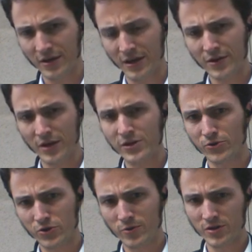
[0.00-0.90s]
I think you guys are
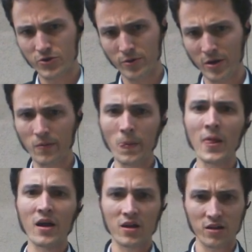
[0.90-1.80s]
too concerned about
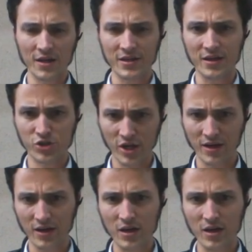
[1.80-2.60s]
collecting a check